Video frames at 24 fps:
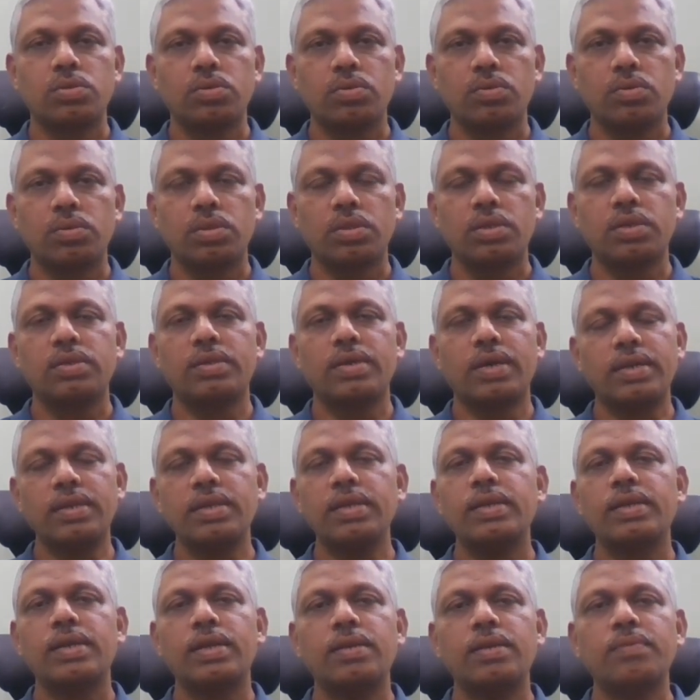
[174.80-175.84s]
The
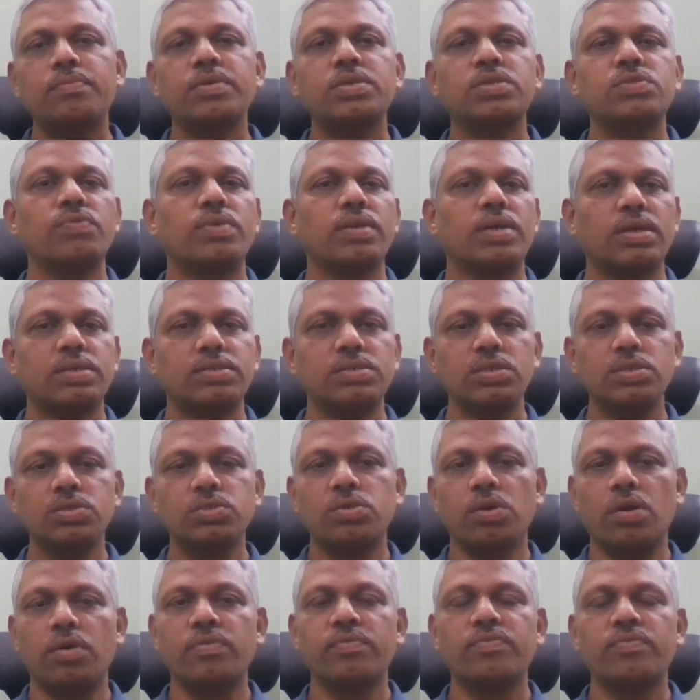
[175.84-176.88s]
entire database will
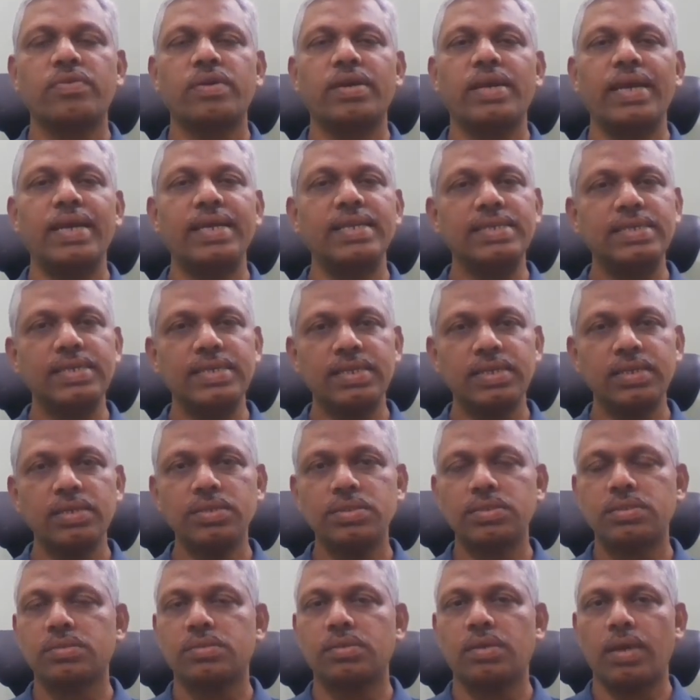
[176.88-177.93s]
consist of
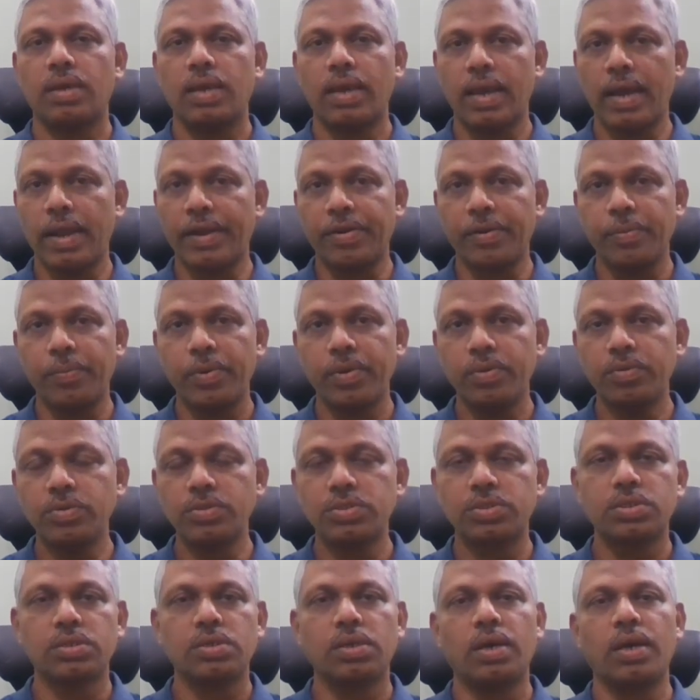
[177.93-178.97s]
entities,
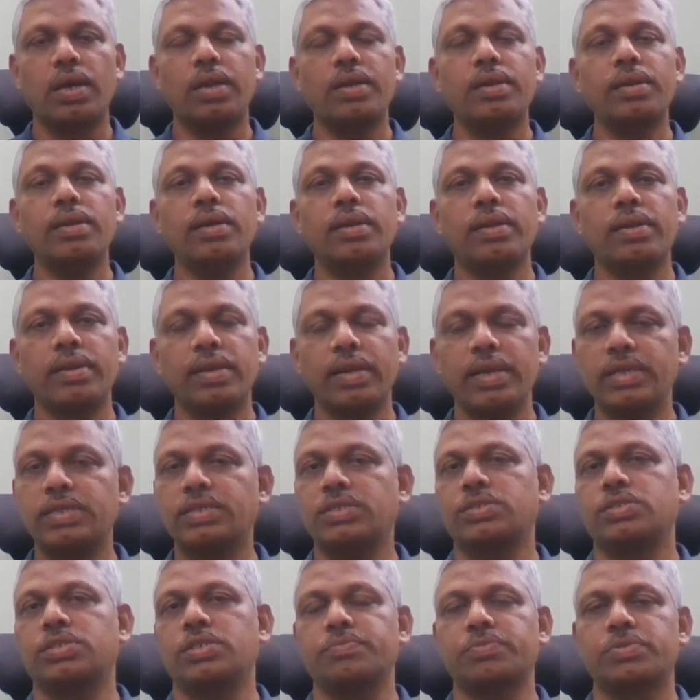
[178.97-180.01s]
attributes, and
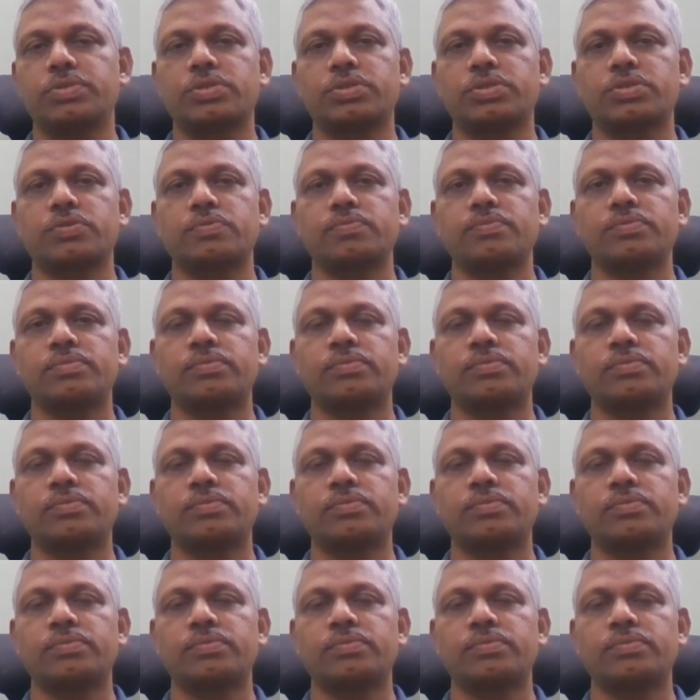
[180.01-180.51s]
relationships.